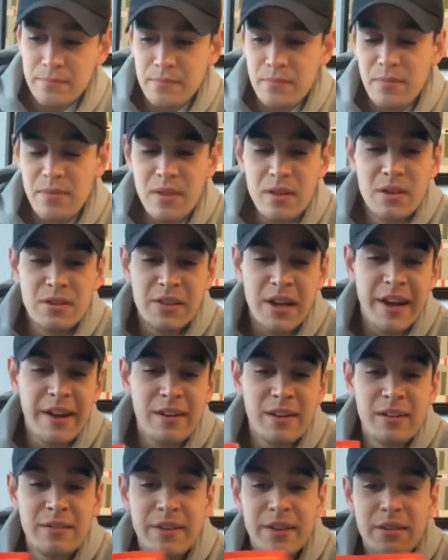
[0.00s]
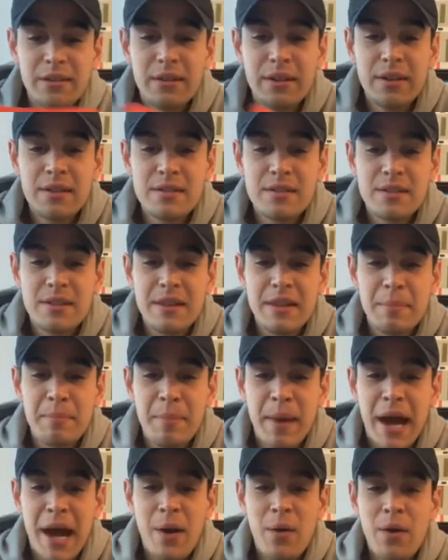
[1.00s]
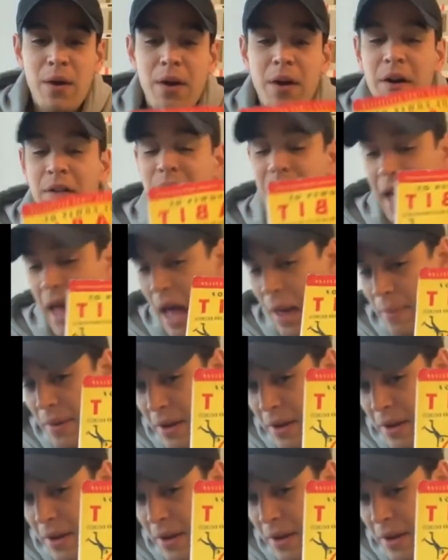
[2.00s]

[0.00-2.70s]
The title of it is The Power of Habit